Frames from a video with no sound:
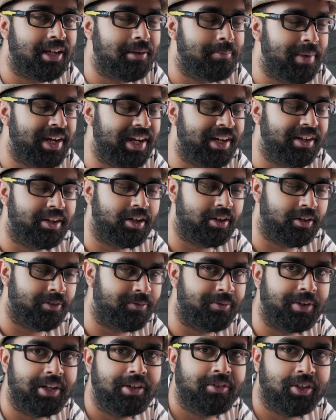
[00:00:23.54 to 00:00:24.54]
made a
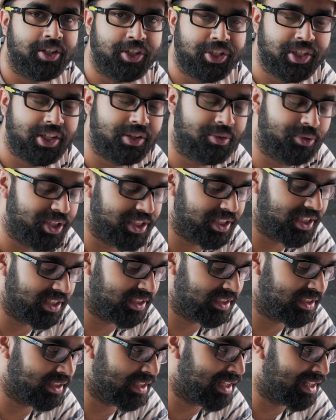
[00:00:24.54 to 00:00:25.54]
free version which
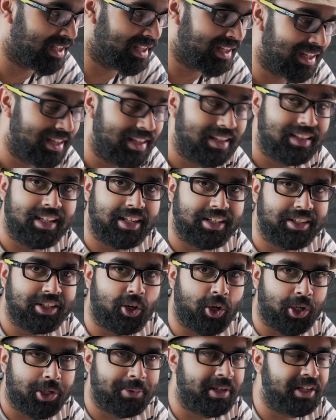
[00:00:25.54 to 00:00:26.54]
is like
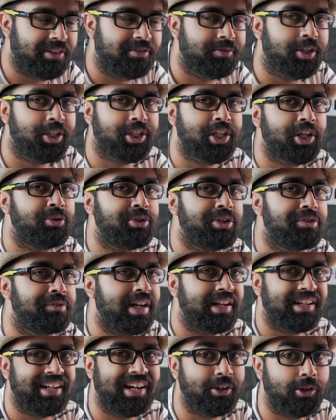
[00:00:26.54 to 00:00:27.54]
automated version which you
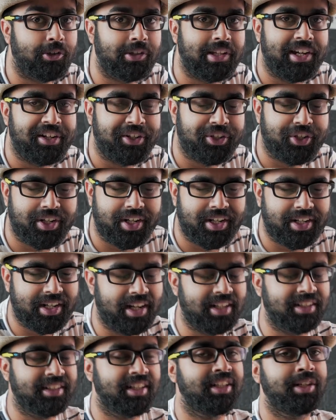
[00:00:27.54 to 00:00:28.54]
can get on the internet
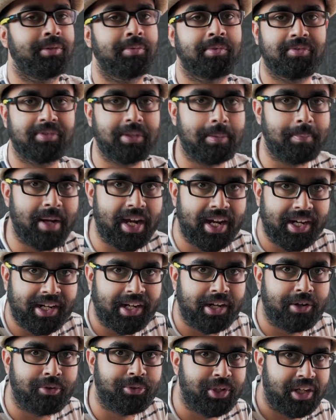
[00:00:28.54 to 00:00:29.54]
and then remove the
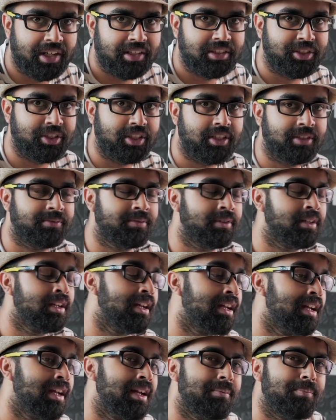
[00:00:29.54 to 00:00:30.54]
background and stuff,
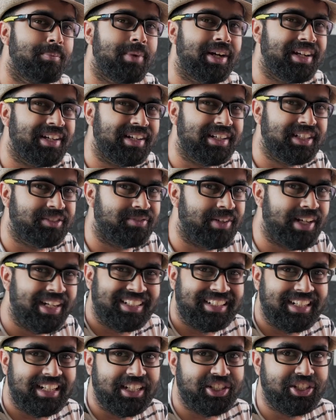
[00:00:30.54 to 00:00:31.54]
but it is very
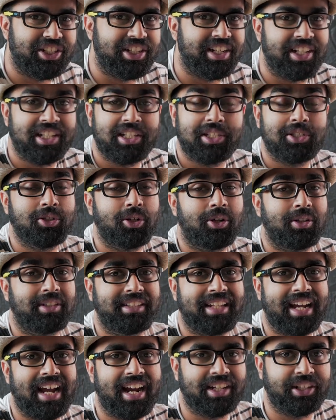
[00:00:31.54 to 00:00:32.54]
glitchy, it is
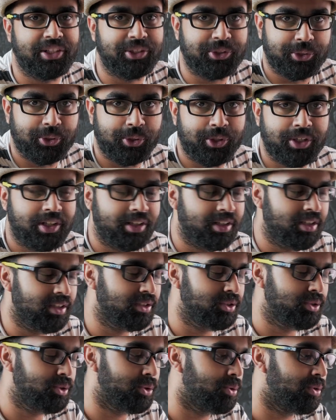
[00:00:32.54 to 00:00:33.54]
not that good.
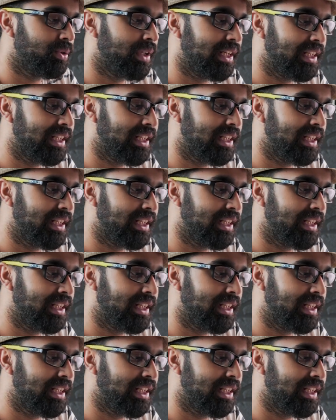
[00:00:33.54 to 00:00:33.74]
So